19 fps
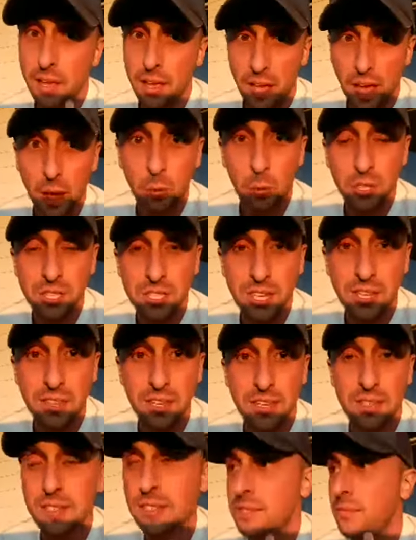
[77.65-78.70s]
I will say
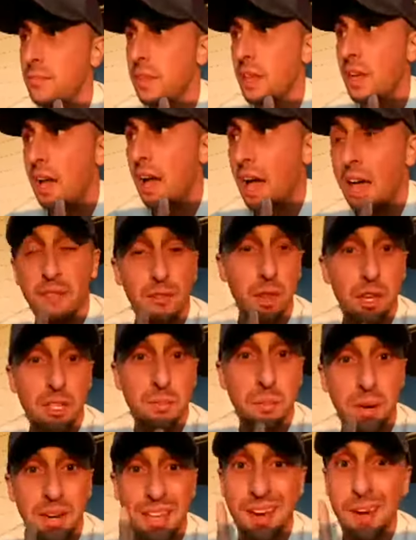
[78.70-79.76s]
this: I've lost
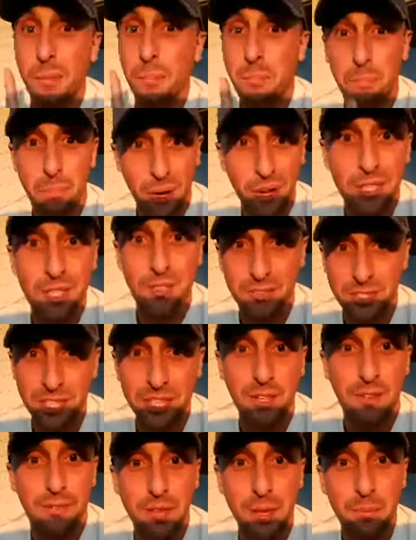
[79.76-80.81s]
money on a bunch of
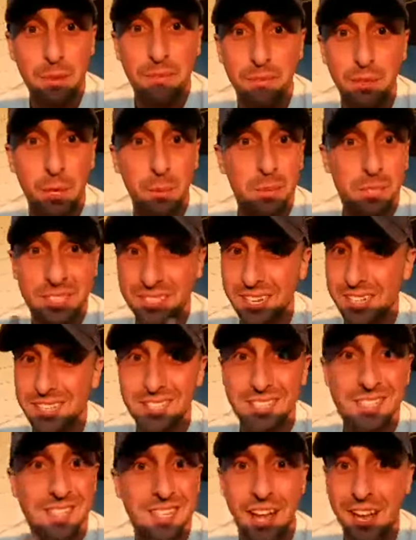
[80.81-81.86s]
single family flips because I
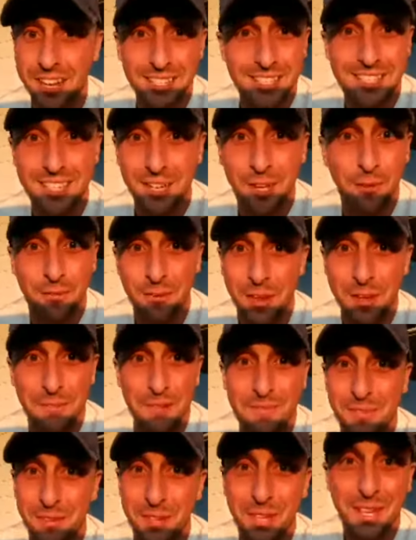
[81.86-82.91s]
suck at single family
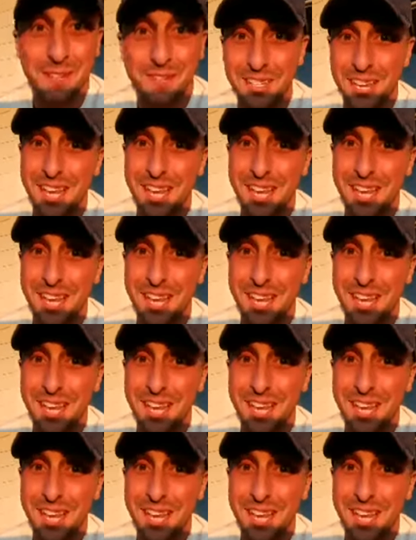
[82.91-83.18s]
flips.